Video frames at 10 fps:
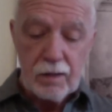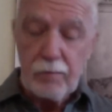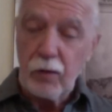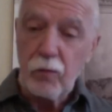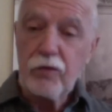
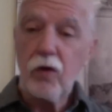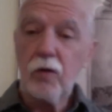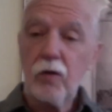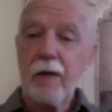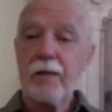But we're told
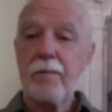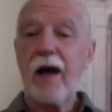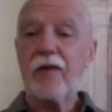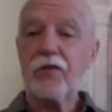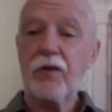by the
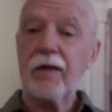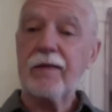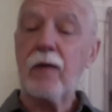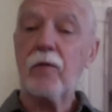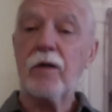pastor that
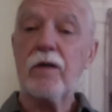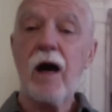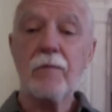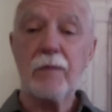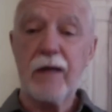that would
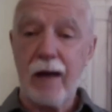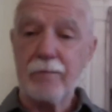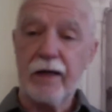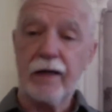not be happening